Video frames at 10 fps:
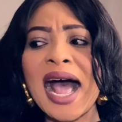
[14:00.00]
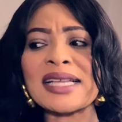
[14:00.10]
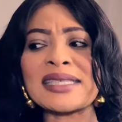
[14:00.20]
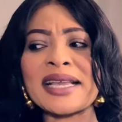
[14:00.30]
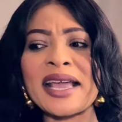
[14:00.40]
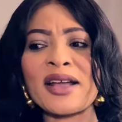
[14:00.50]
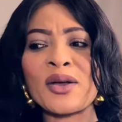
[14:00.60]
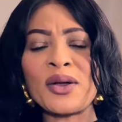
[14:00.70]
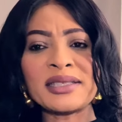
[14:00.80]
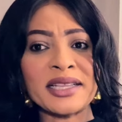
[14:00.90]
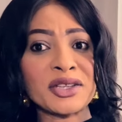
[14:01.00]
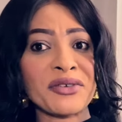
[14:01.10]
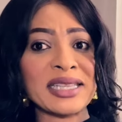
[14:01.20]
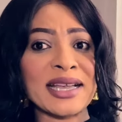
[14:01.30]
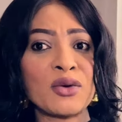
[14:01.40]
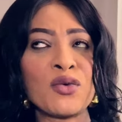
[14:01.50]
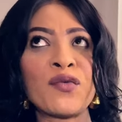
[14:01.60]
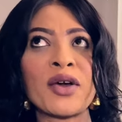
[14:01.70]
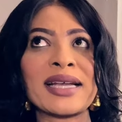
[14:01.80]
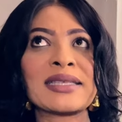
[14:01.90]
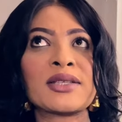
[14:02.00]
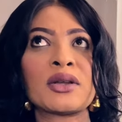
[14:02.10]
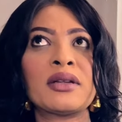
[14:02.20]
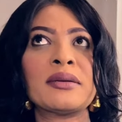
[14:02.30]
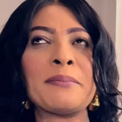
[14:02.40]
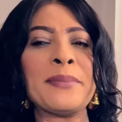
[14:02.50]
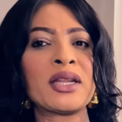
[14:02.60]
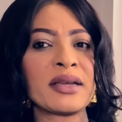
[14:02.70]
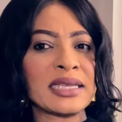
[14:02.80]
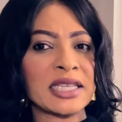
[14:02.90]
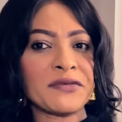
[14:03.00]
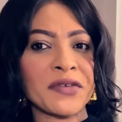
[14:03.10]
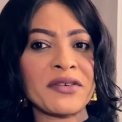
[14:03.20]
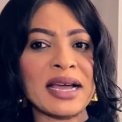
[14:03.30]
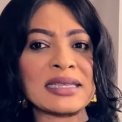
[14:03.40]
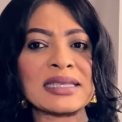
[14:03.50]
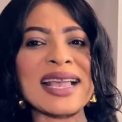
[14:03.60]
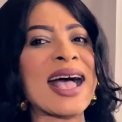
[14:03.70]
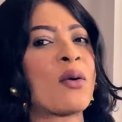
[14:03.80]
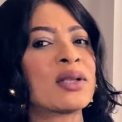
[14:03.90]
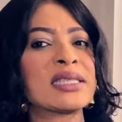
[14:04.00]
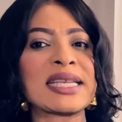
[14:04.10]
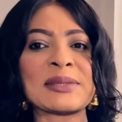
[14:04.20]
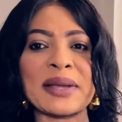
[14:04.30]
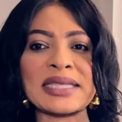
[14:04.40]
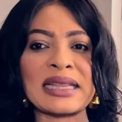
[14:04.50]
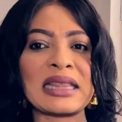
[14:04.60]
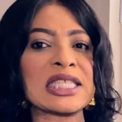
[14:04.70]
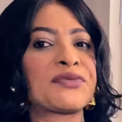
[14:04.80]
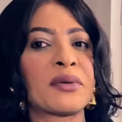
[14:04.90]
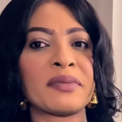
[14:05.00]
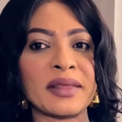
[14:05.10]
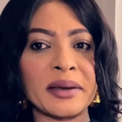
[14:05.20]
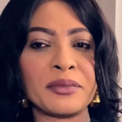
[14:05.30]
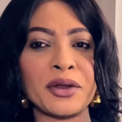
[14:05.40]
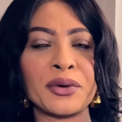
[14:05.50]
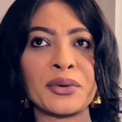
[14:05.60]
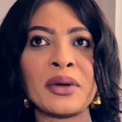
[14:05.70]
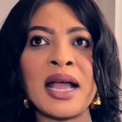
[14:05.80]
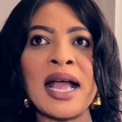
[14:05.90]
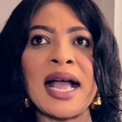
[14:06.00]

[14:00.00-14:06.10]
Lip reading: as a content creator who focuses on Middle Eastern fragrances, I wasn't expecting this from them, you know.